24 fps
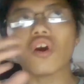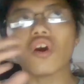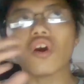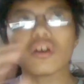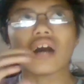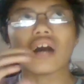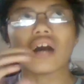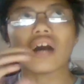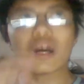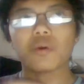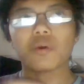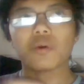
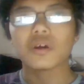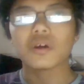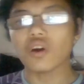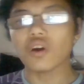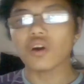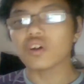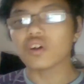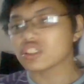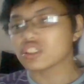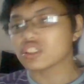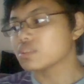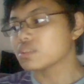that I wear
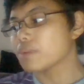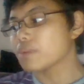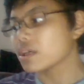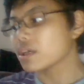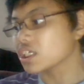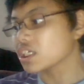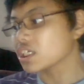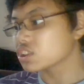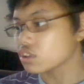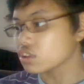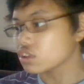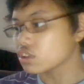glasses because of my
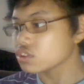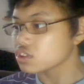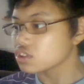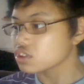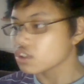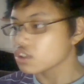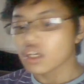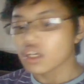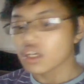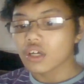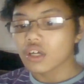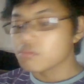distance,
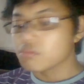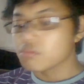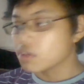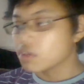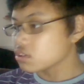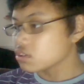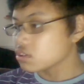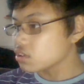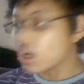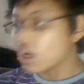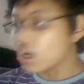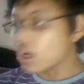but